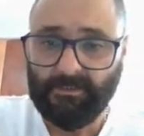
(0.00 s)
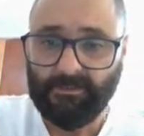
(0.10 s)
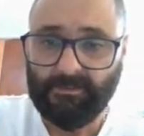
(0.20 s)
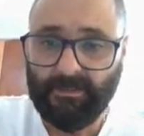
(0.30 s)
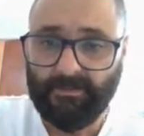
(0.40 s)

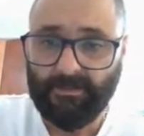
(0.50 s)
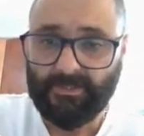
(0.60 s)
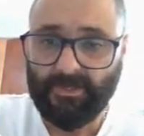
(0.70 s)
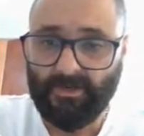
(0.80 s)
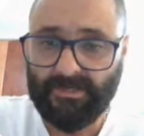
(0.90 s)
Okay, the
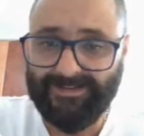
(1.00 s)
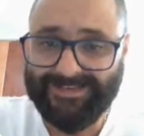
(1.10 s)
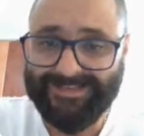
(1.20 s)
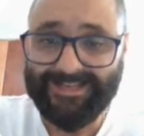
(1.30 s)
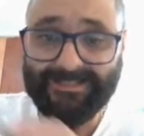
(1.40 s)
charge carrier
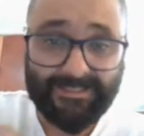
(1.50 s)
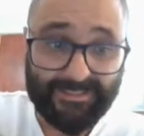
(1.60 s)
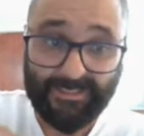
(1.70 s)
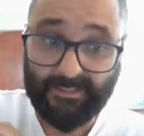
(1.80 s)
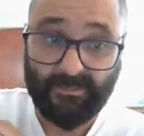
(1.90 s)

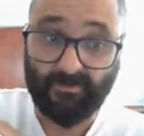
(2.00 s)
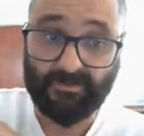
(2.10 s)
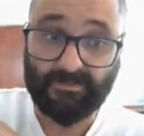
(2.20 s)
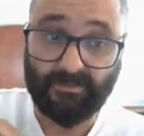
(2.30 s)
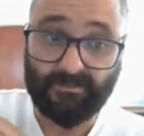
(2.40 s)
density is
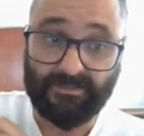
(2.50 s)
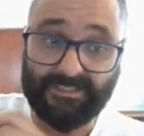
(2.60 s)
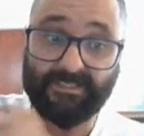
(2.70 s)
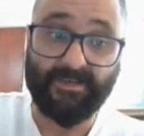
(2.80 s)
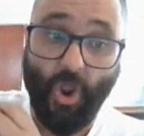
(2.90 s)
constant.
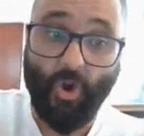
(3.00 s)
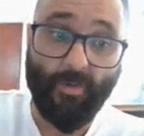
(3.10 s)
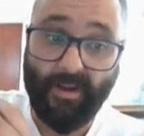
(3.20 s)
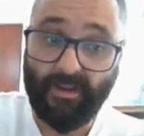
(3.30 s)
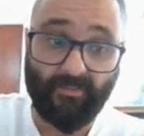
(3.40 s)
This is an
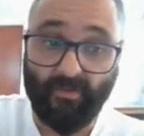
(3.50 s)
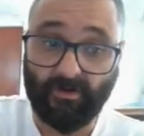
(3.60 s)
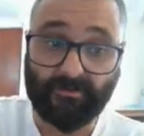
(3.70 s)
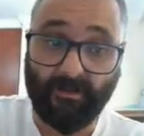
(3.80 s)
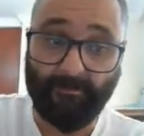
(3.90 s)
ohmic
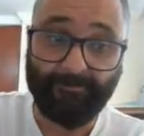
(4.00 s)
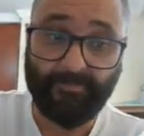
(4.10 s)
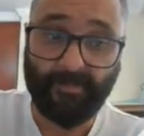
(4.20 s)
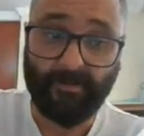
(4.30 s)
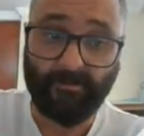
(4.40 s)
conductor.
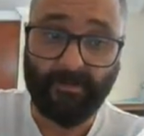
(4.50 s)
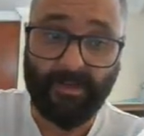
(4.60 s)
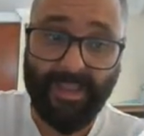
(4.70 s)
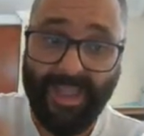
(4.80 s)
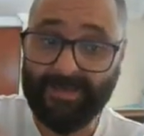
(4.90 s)

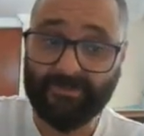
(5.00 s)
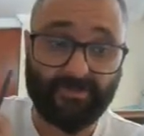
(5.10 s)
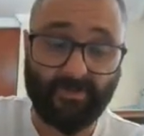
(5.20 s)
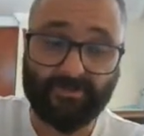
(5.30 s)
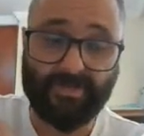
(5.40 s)
Okay, N does
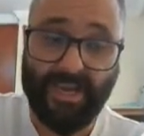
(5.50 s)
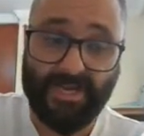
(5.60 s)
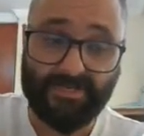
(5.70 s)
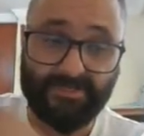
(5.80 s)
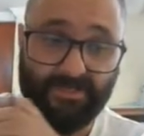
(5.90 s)
not
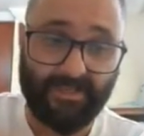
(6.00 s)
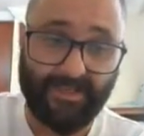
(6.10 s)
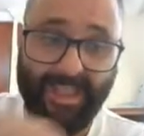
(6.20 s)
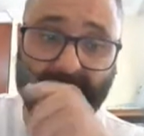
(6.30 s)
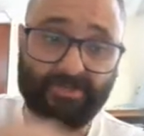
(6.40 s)
change.
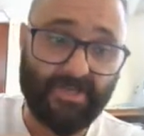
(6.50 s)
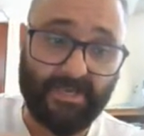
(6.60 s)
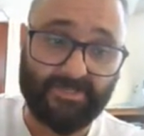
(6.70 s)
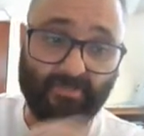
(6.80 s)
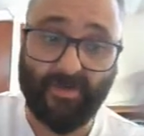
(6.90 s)
N
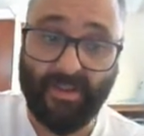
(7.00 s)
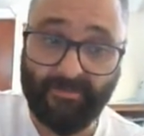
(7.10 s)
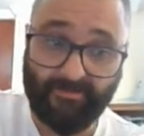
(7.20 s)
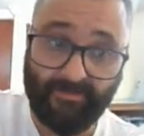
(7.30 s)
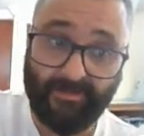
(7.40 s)
changes with
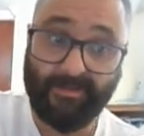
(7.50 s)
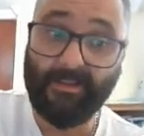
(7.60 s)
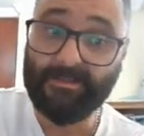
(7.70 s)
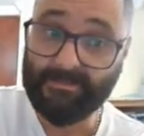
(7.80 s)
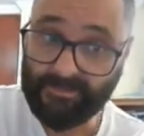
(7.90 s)

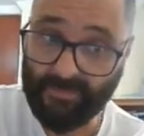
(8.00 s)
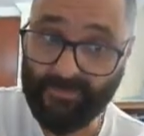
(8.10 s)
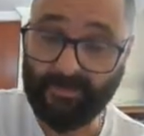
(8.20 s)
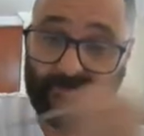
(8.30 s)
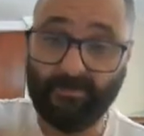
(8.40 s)

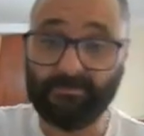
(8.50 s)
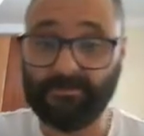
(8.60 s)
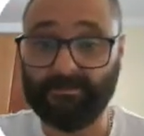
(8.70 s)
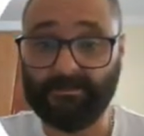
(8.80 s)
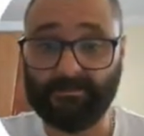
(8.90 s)

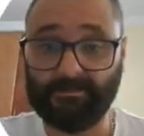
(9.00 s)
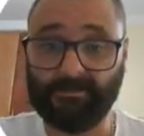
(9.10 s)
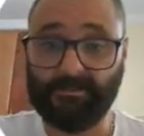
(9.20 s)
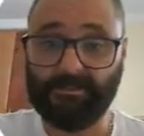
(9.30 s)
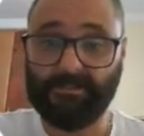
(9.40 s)
semiconductors.
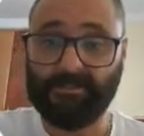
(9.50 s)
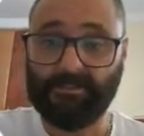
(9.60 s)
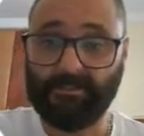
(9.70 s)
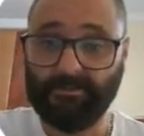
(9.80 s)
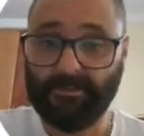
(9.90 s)

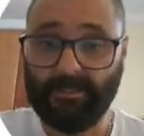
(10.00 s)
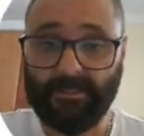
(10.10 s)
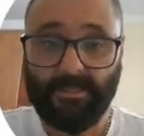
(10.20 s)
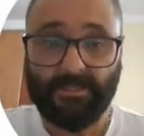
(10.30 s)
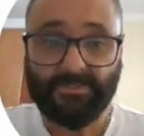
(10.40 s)

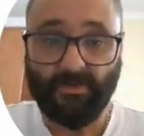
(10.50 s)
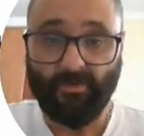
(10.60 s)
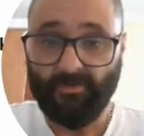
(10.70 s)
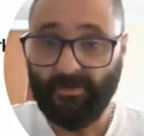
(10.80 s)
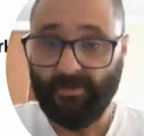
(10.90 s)
Okay, so
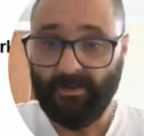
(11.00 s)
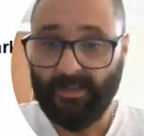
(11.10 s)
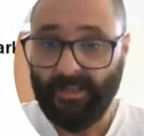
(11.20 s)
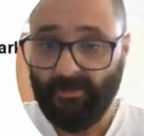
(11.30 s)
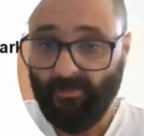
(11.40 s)
what have we got
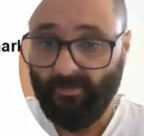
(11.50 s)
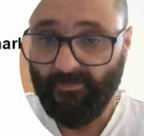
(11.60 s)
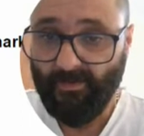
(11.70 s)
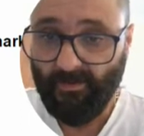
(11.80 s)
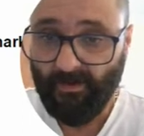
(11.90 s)
here? Well, we've
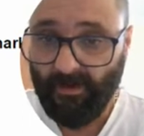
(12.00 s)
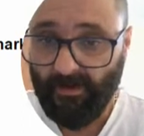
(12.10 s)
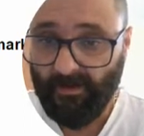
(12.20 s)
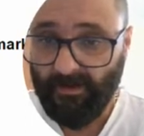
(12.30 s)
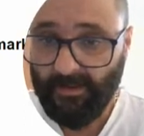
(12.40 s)
got
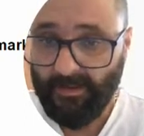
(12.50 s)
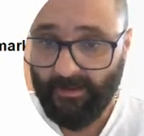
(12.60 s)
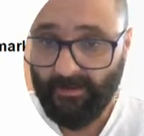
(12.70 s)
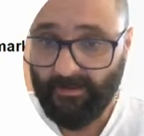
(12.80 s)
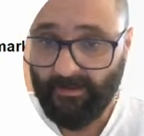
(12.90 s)
I
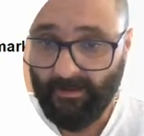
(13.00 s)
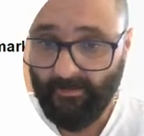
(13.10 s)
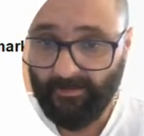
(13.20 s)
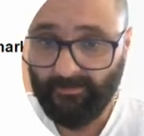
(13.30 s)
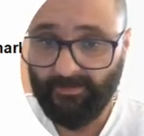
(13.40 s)

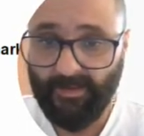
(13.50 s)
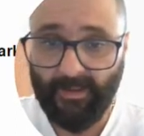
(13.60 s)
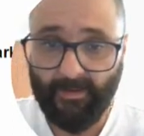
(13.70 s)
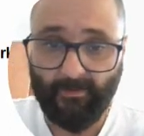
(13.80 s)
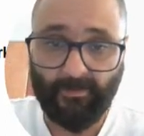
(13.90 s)
going
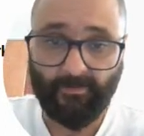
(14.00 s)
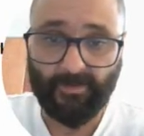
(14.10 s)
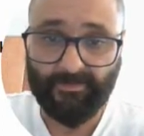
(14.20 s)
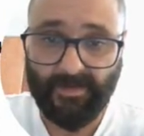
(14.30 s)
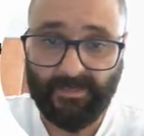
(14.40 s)
down,
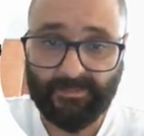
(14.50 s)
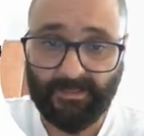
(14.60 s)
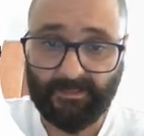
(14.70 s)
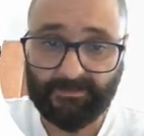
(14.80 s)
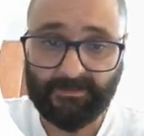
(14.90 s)
which means that